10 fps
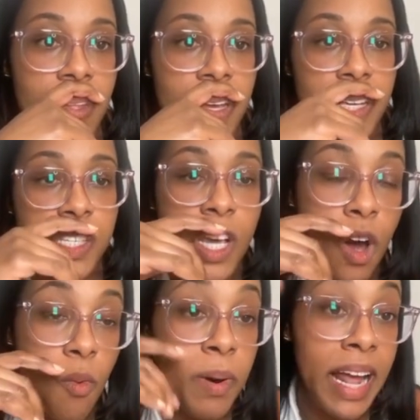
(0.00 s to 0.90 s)

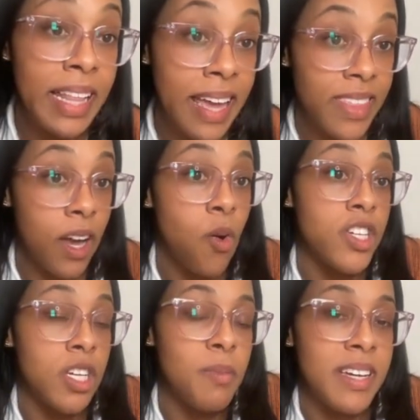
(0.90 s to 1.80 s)
So, but I like that
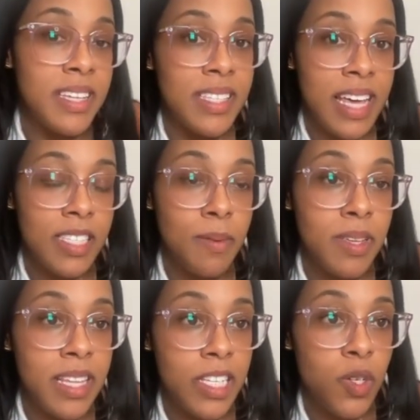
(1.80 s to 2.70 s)
question because that's
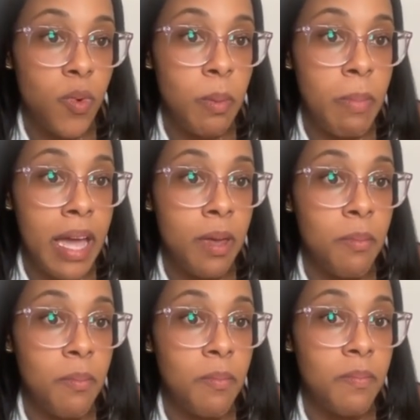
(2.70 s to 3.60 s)
something that someone might
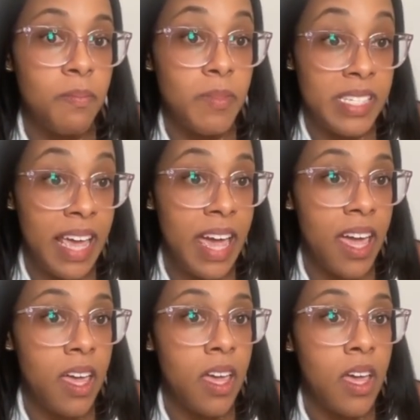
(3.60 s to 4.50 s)

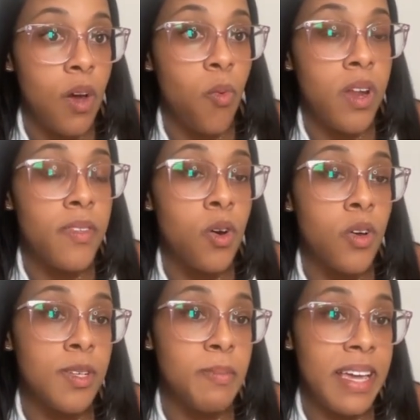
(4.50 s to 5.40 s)
say. What if the
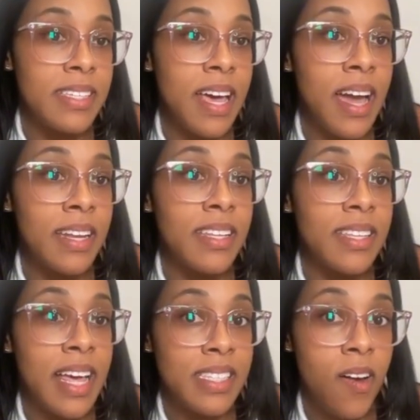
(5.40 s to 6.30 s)
goals and baseline?
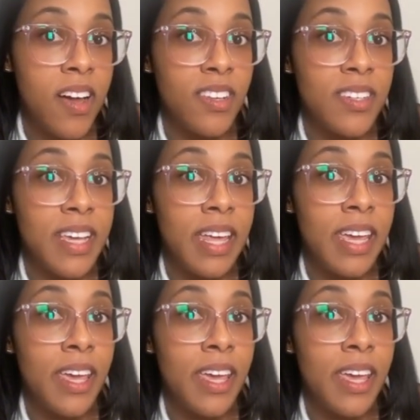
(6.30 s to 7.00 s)
That's how I looked at it.